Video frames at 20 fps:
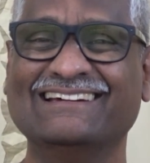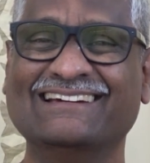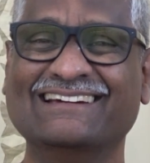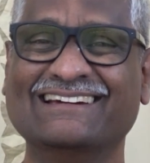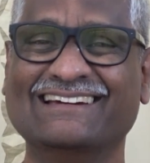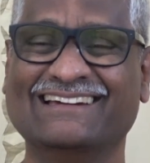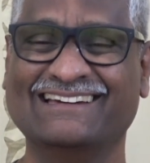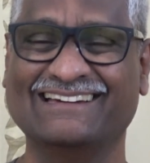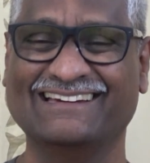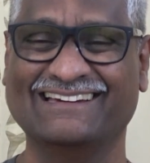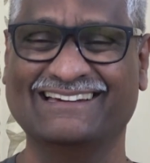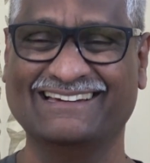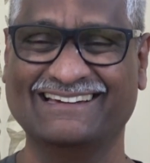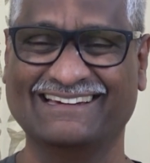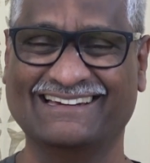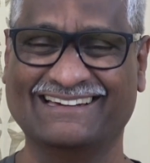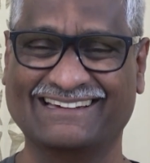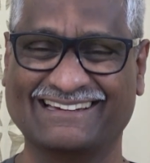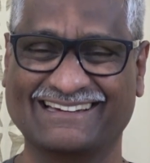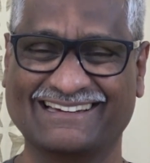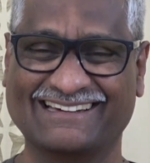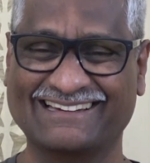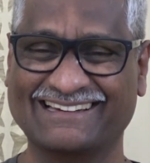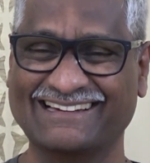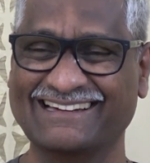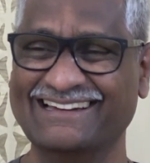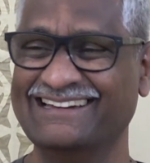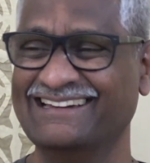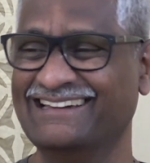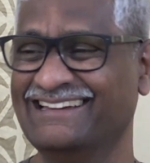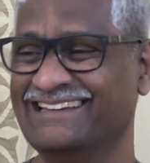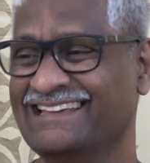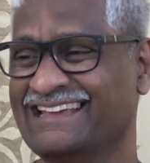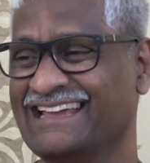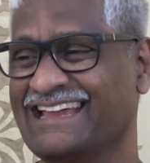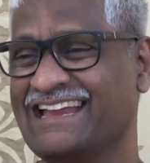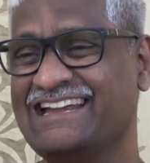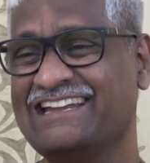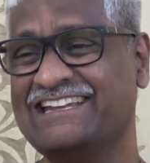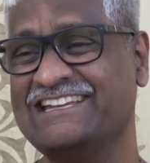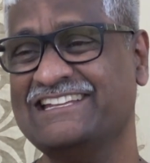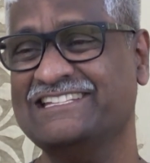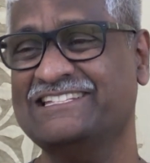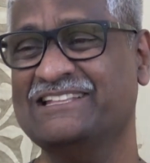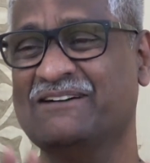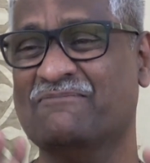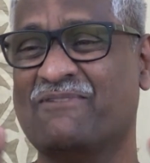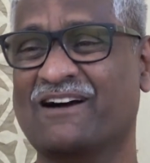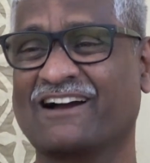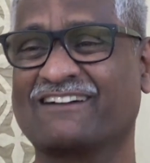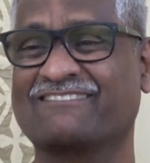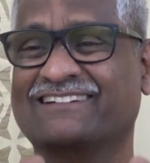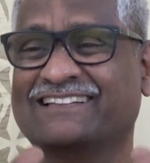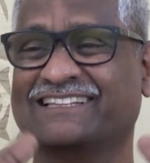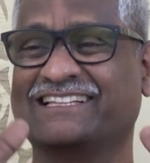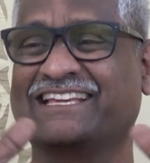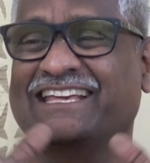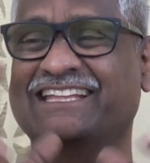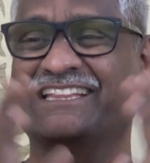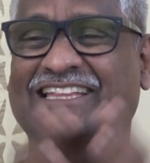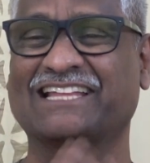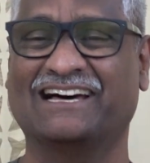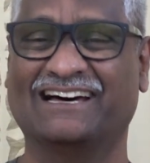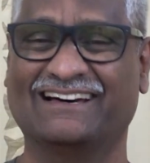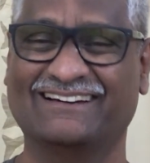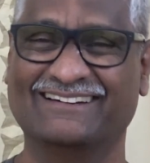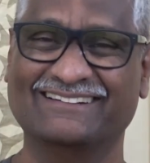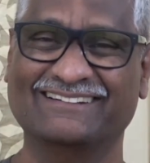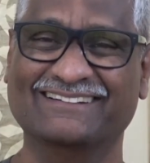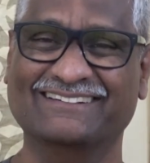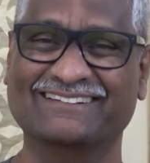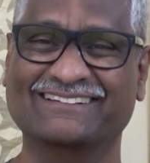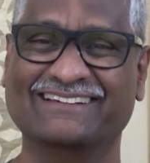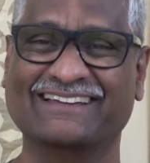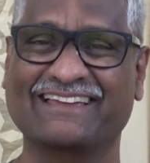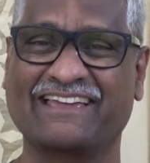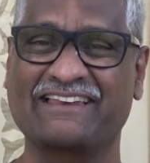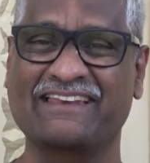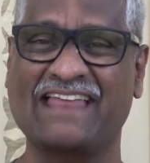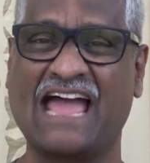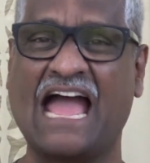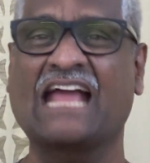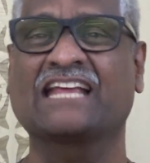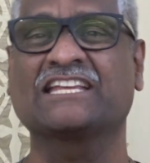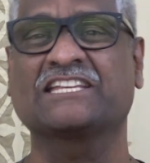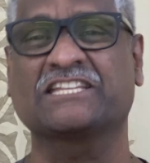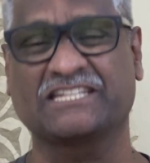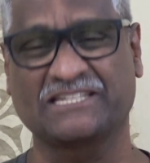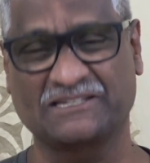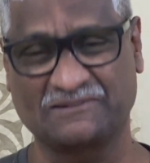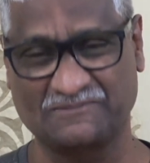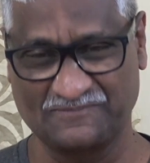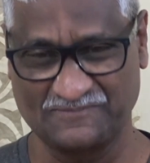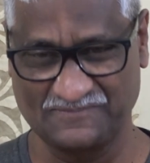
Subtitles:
It is the Bhagavad Gita in action.